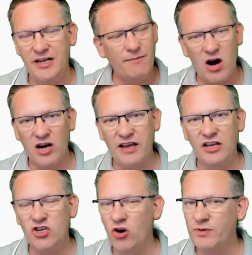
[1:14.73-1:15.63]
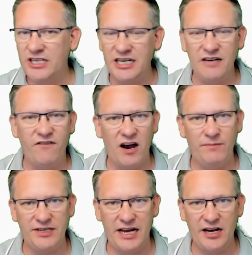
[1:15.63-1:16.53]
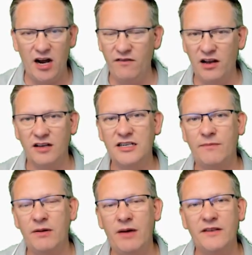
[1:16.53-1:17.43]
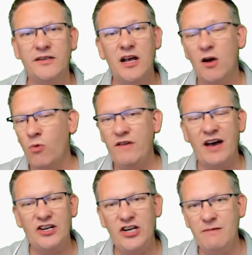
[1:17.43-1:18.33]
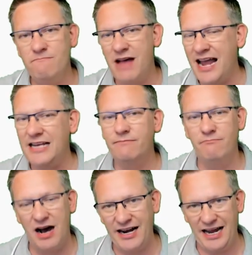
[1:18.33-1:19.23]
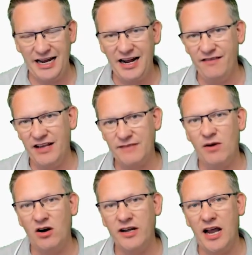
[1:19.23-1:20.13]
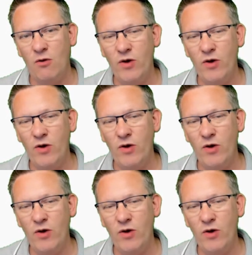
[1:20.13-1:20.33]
In a market that's dropped 65% over the last couple of months, we've actually made money in this market.